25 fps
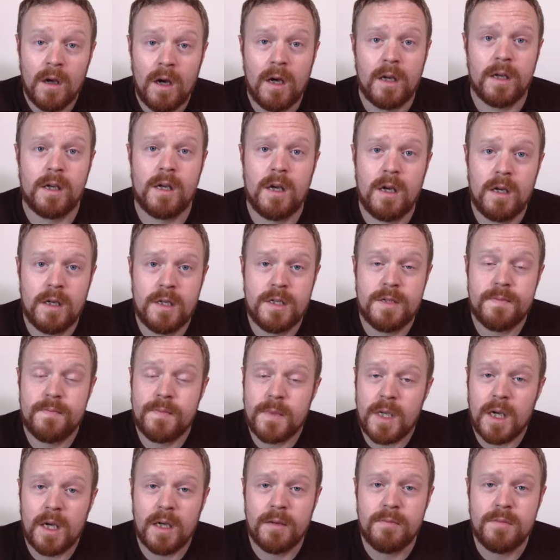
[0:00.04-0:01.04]
Hi guys,
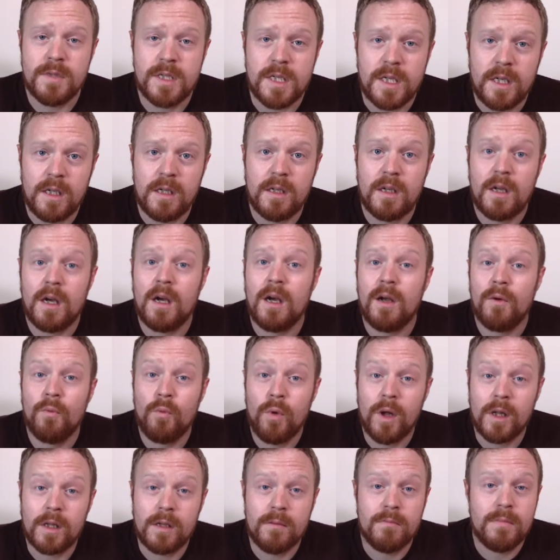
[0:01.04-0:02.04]
I'm Dean and
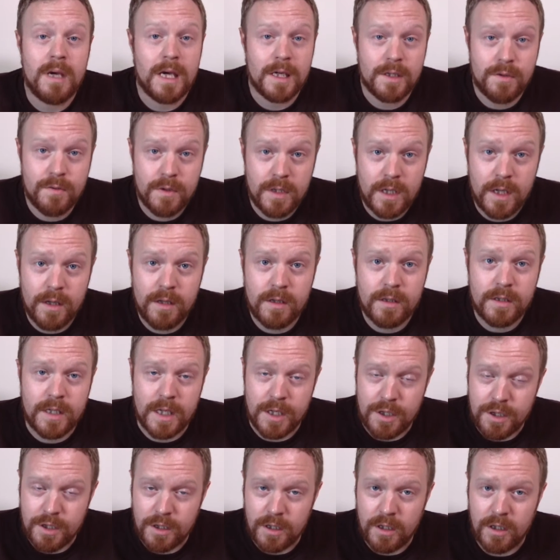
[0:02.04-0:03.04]
welcome back to another
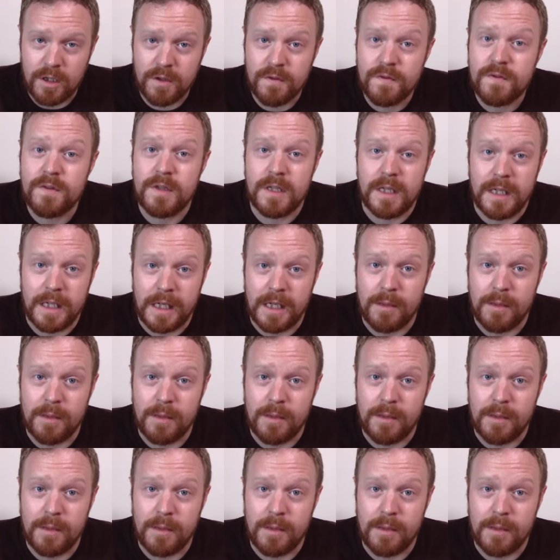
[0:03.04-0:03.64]
edition of The